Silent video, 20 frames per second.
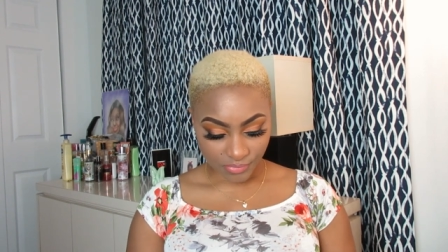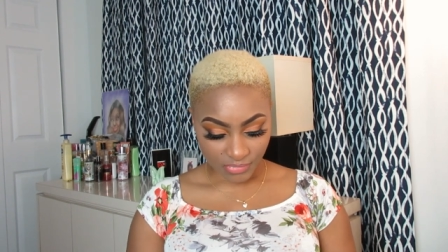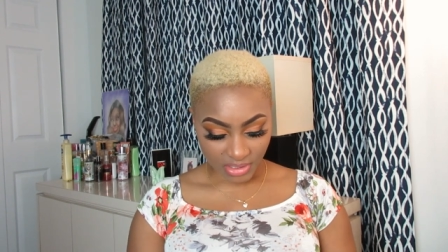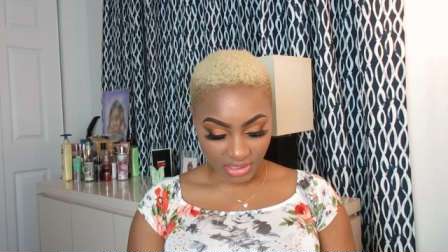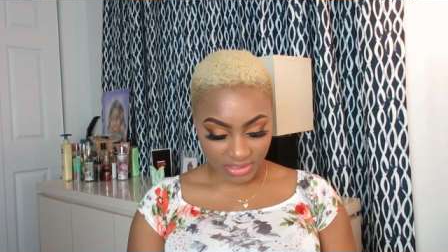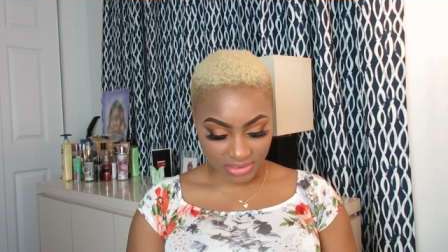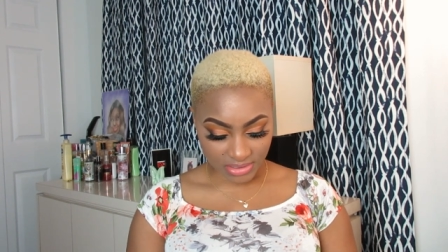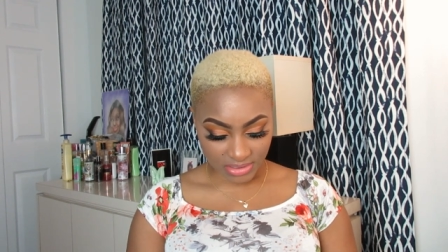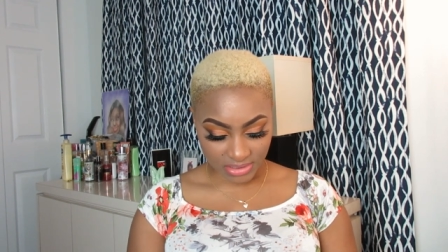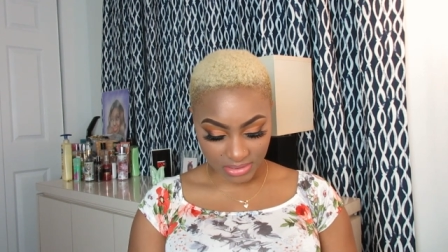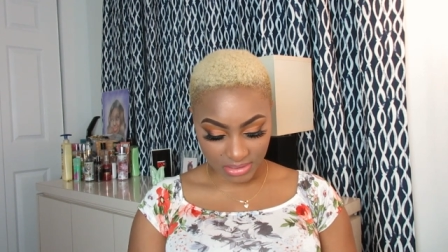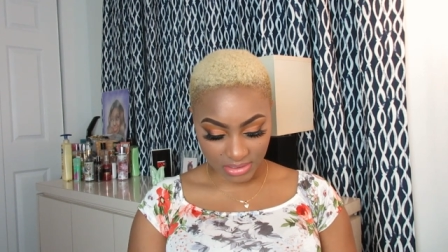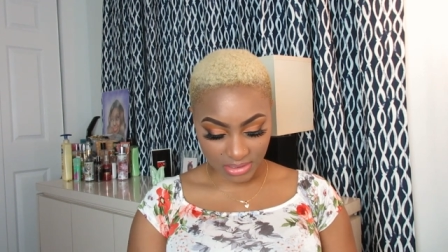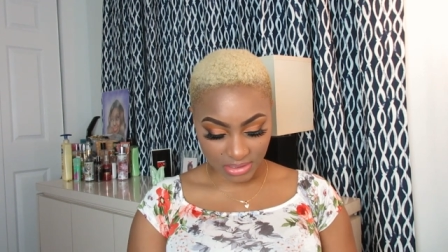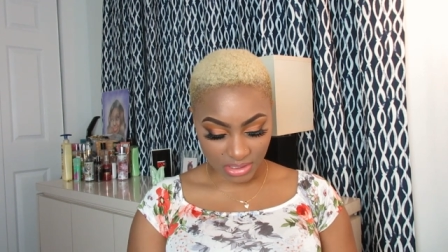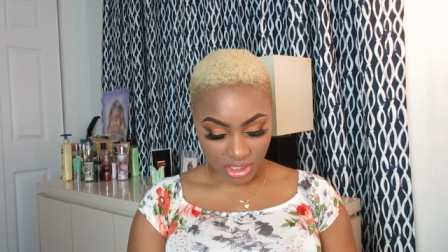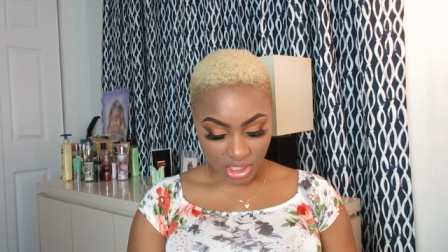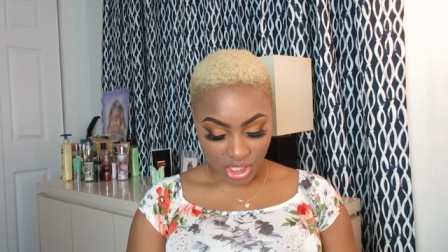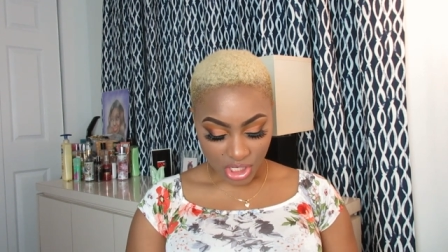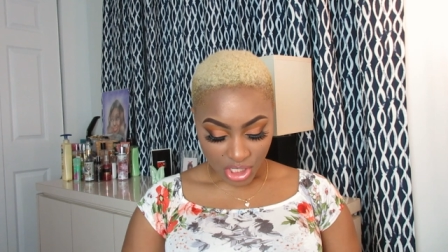let's see
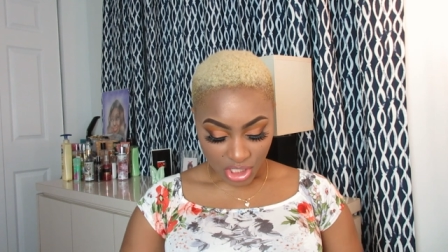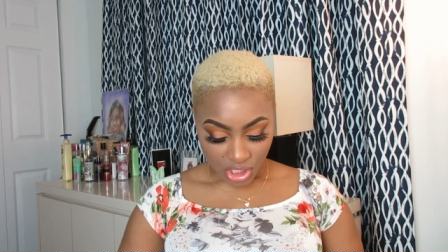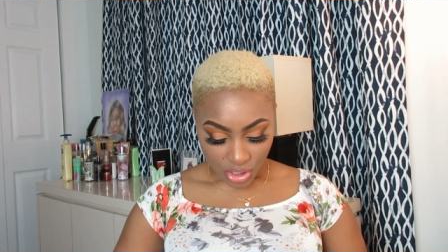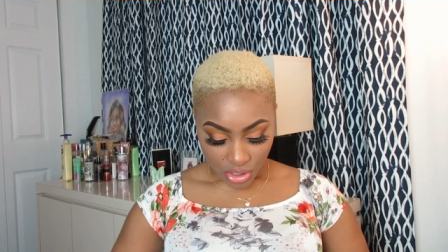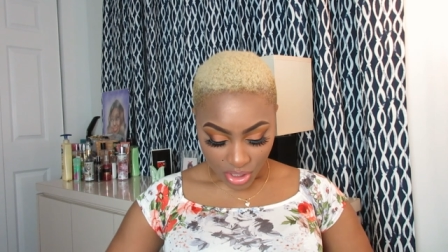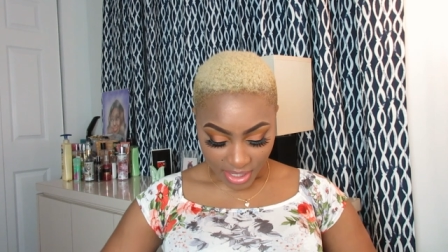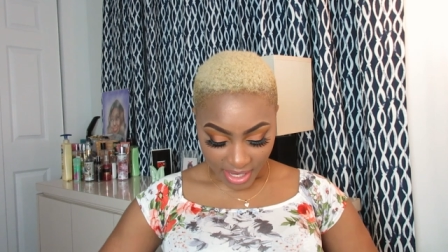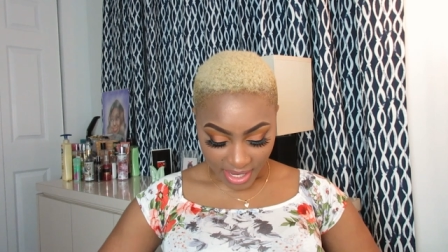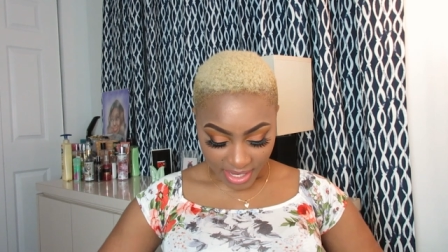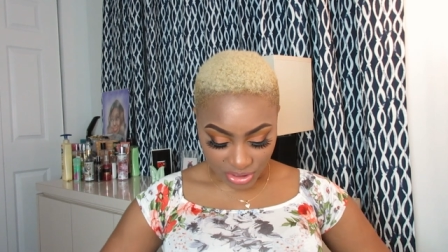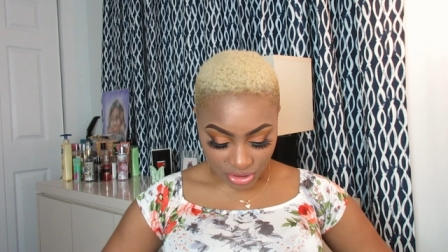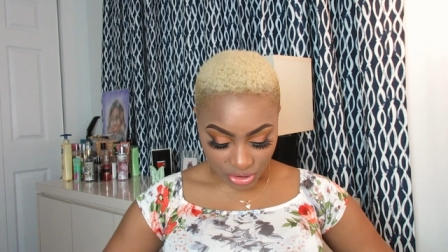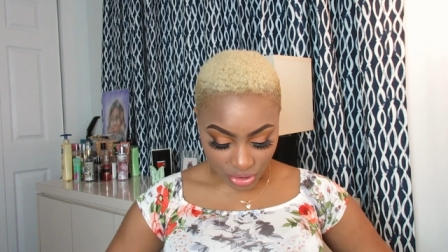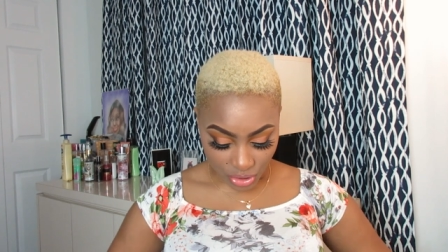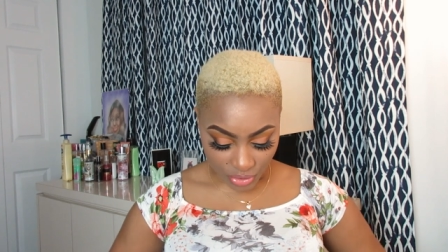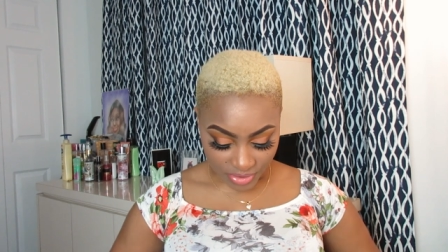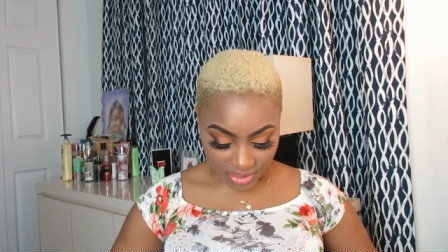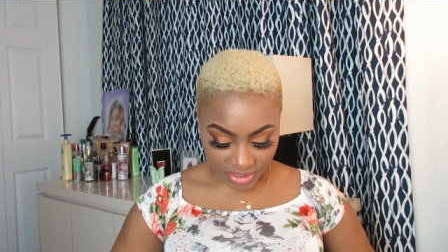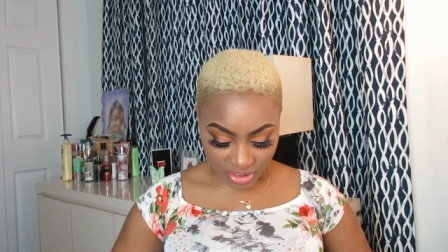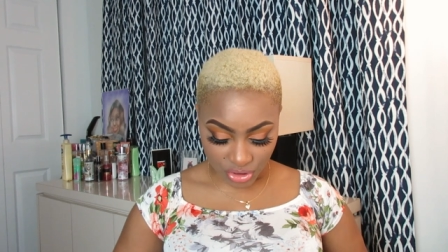okay
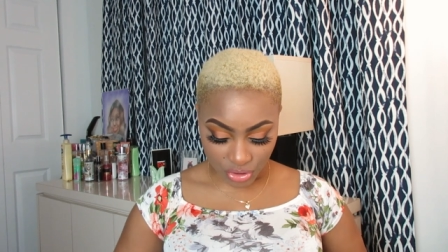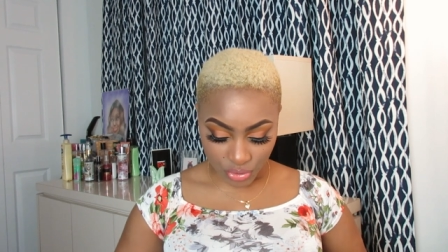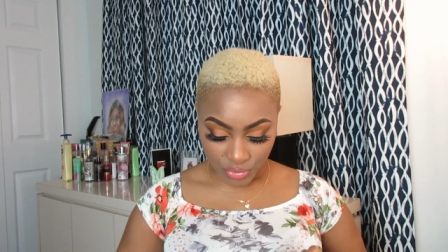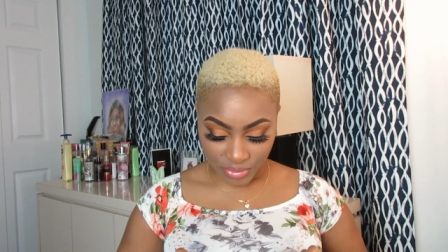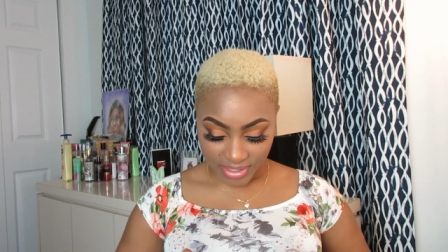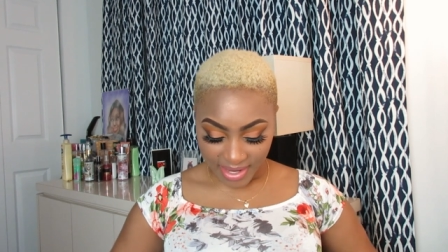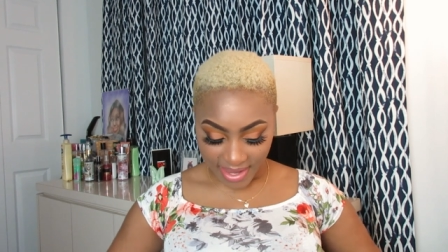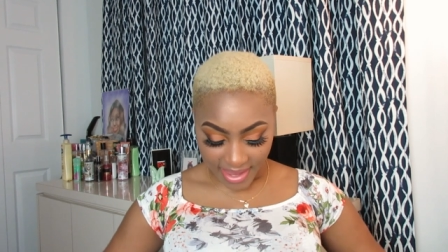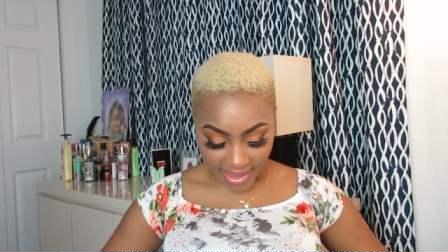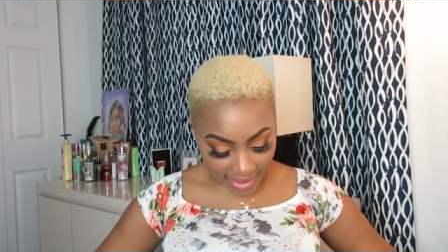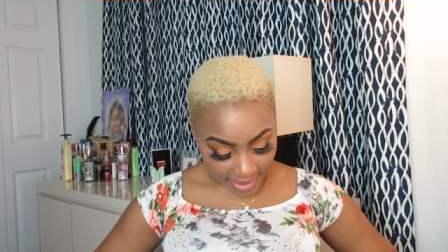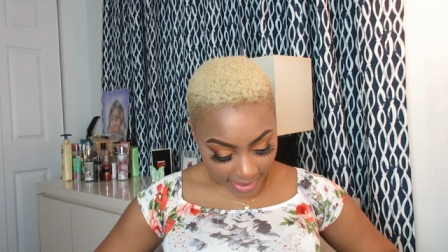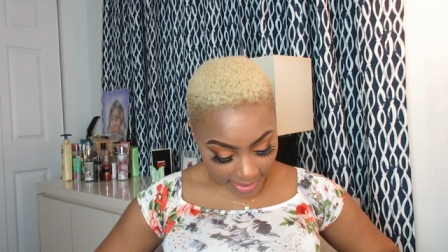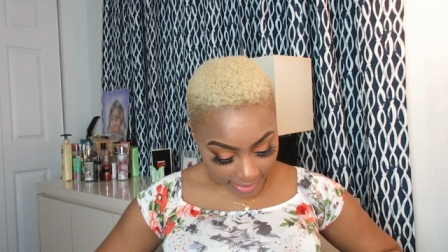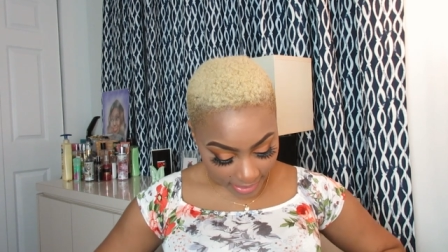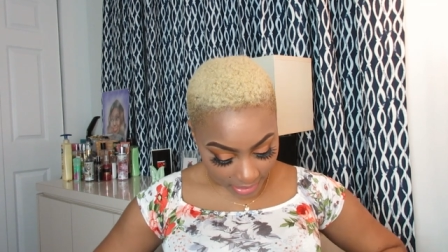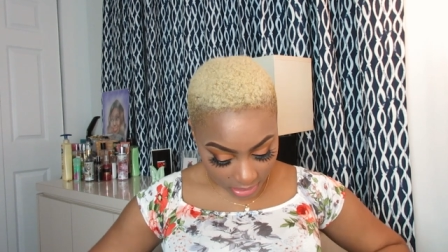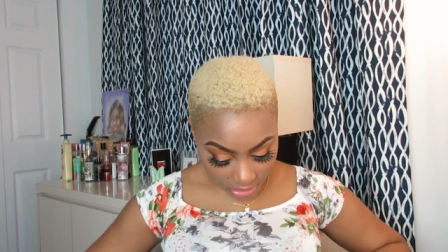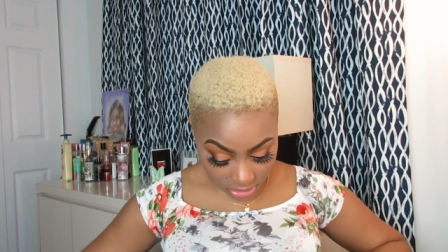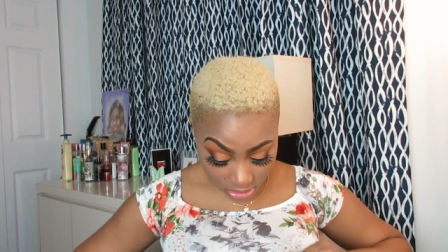so this unit
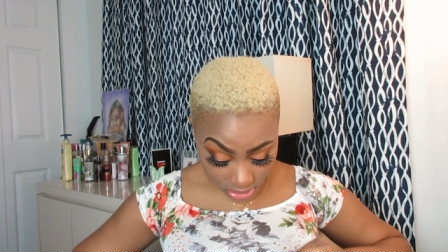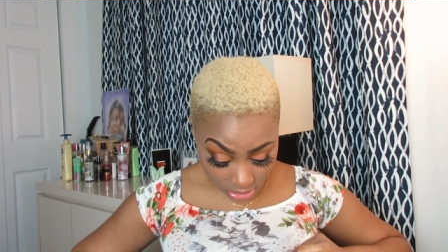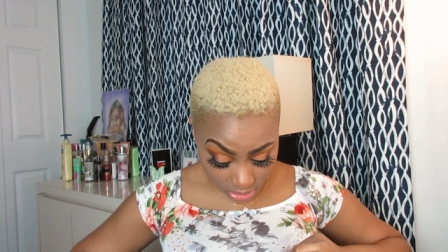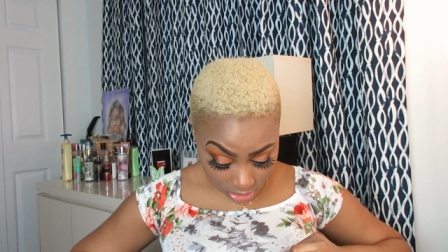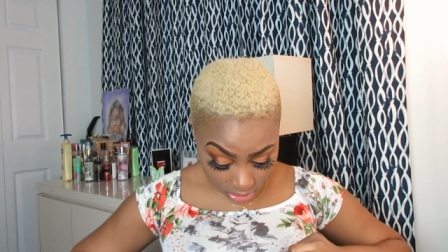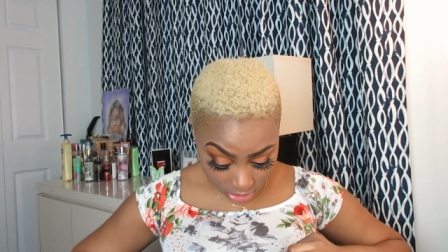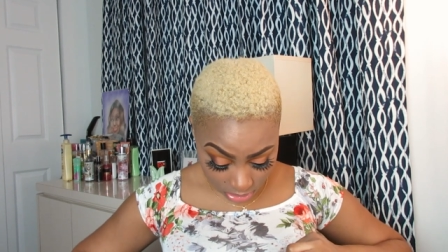has